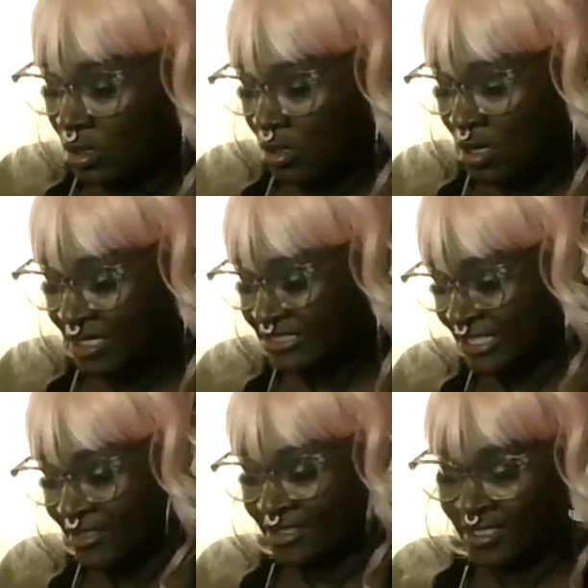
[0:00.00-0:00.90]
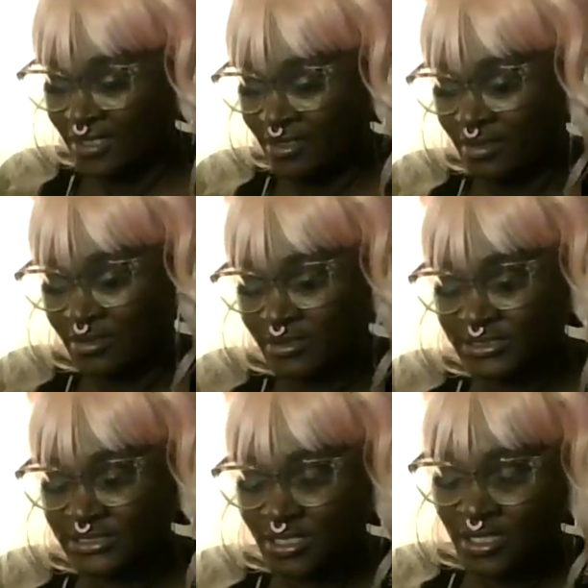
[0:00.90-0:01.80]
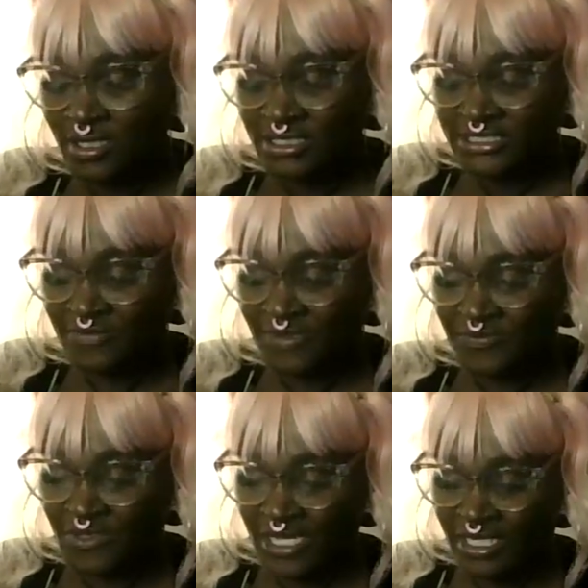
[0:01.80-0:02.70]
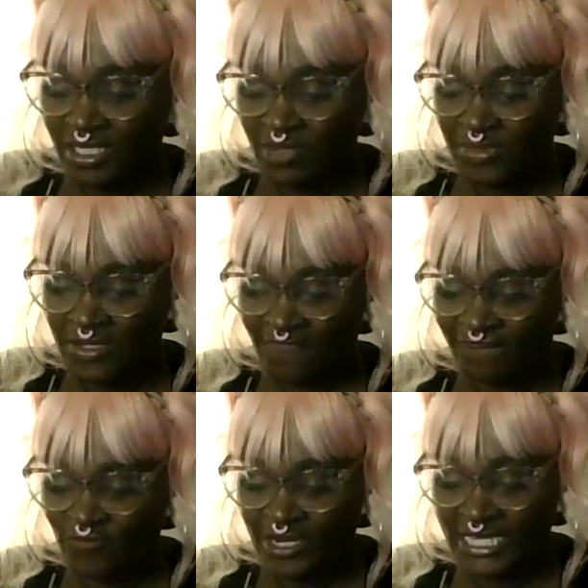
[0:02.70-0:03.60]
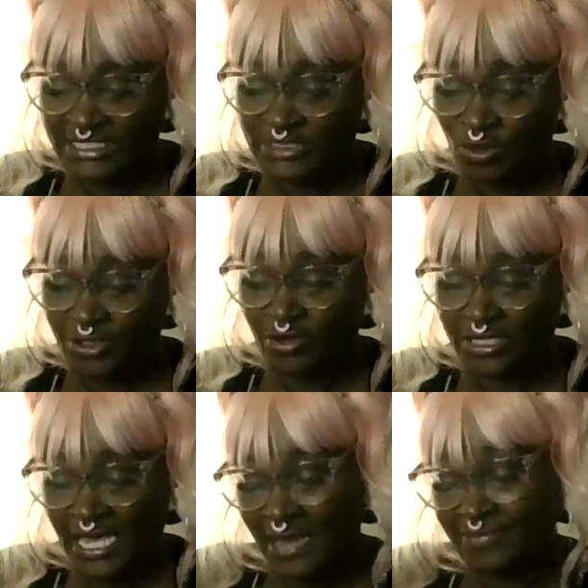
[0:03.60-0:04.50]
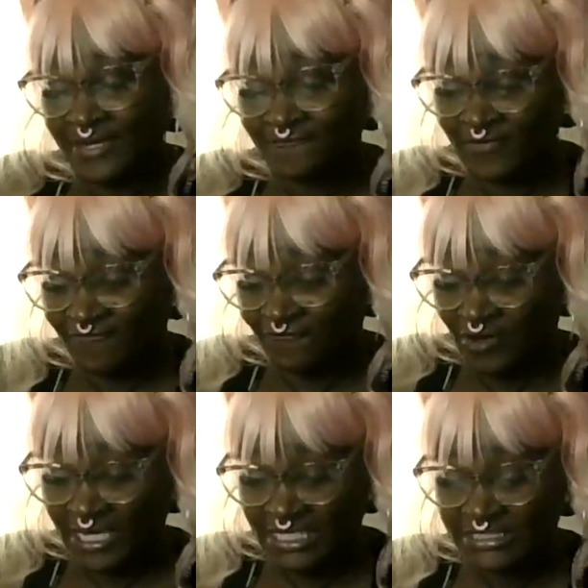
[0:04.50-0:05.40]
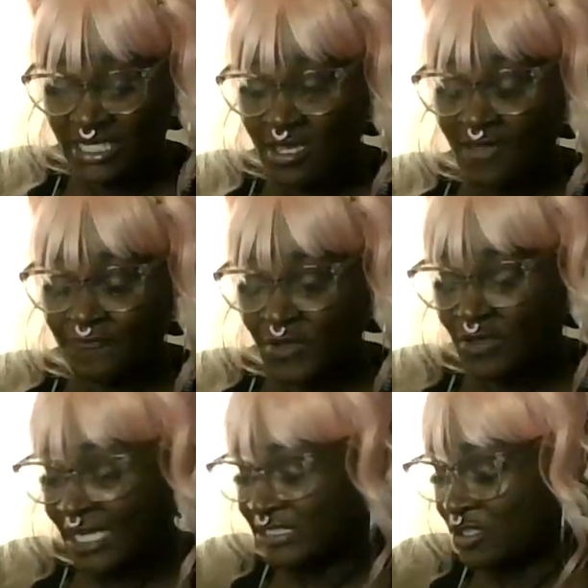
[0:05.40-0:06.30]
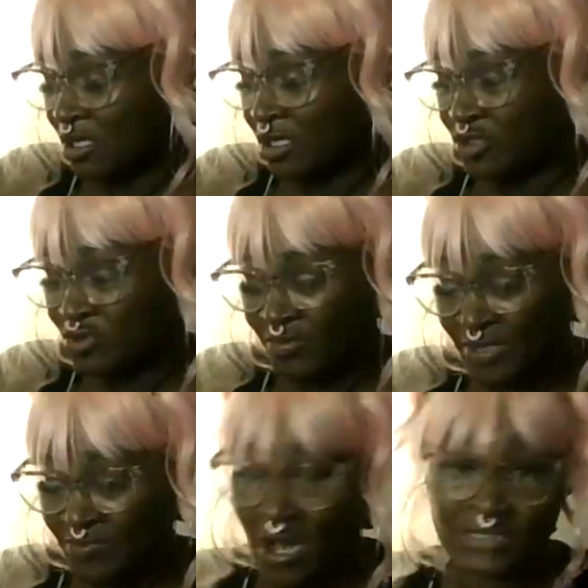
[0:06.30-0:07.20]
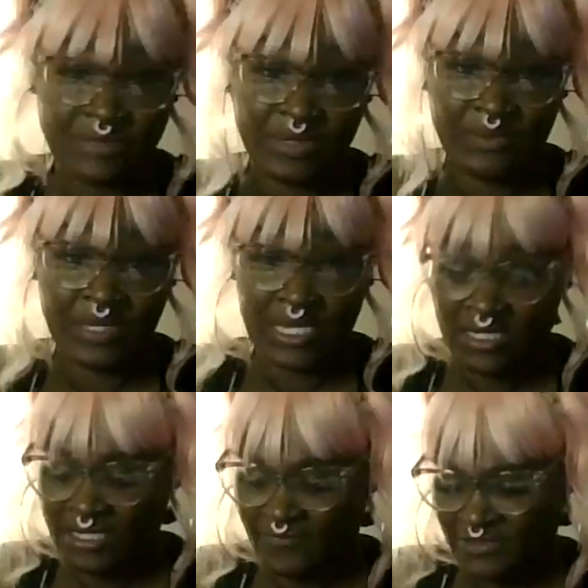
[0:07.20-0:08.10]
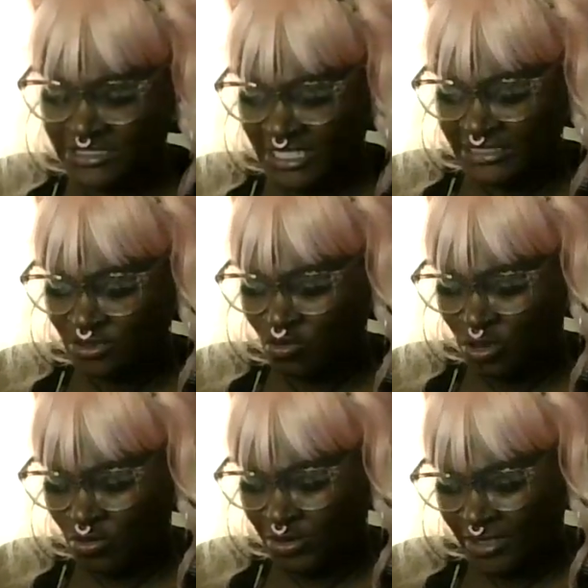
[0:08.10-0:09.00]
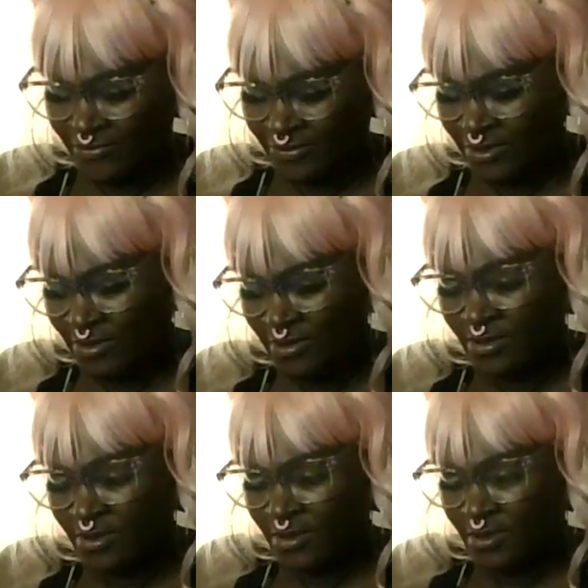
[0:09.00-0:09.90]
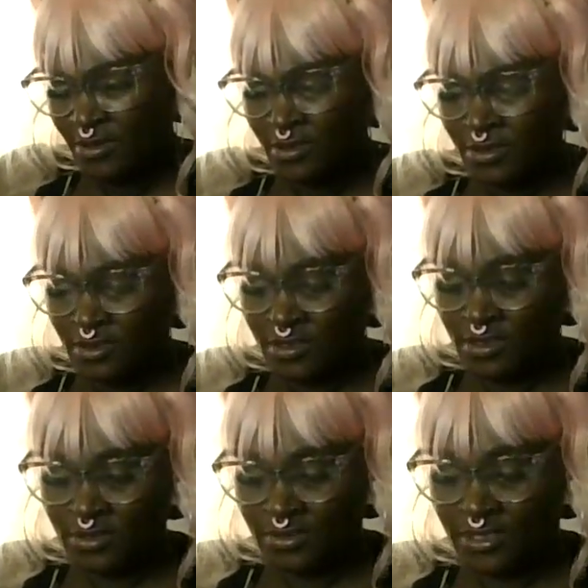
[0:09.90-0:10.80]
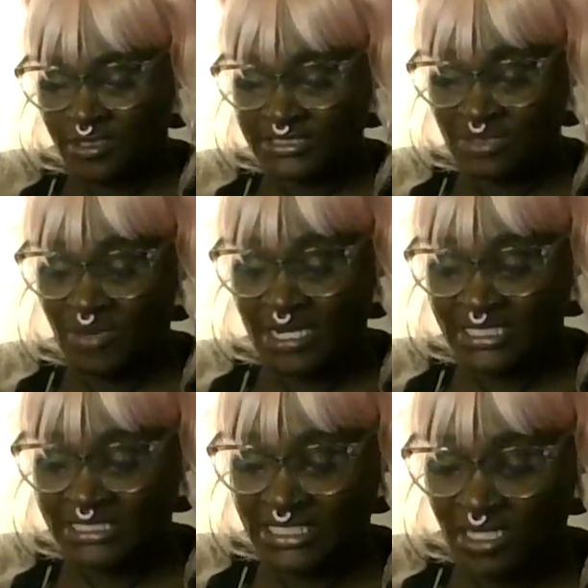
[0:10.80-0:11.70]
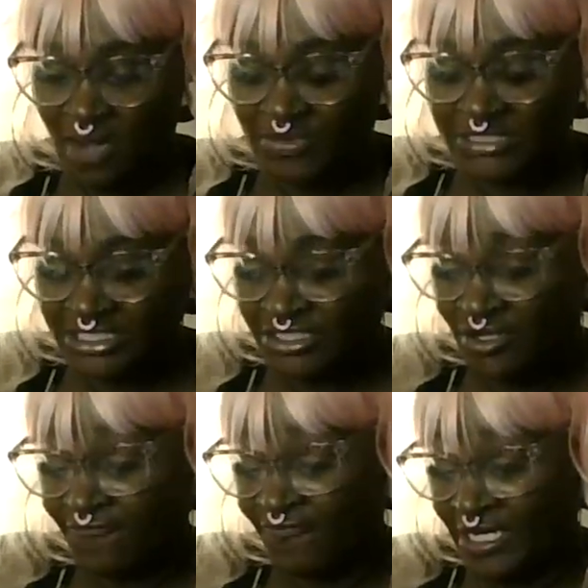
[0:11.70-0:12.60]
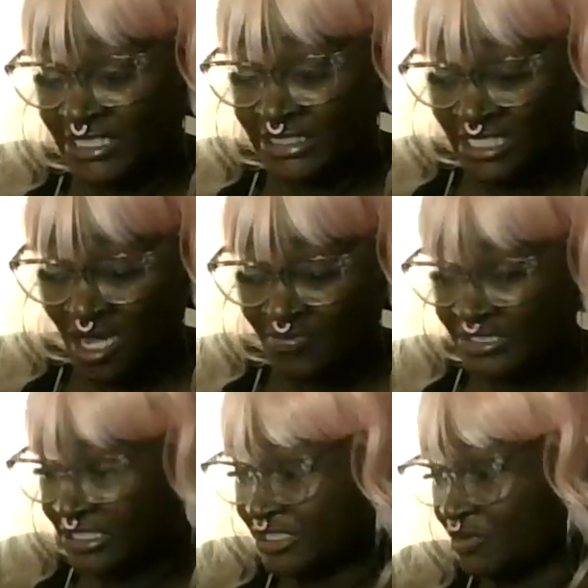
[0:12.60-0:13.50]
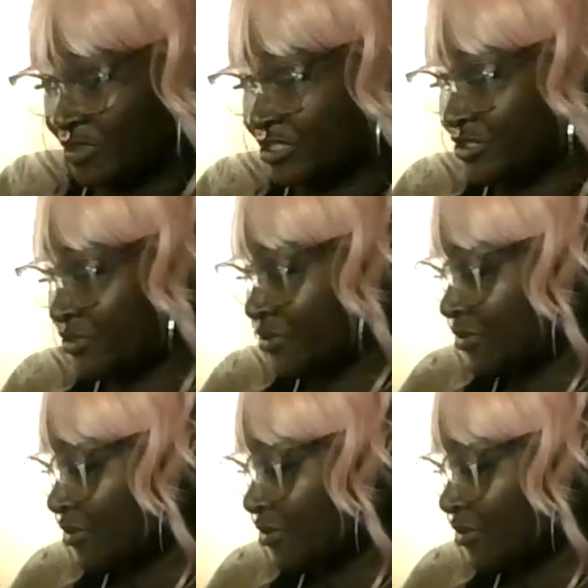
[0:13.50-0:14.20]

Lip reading: I'll take the odds. Definitely feel like it could be your friends, or you're gonna have different friends. Feel like you could be possibly be getting a different tattoo or whatever. Hold on, yeah. Somebody is in competition. Your friend is in competition with you.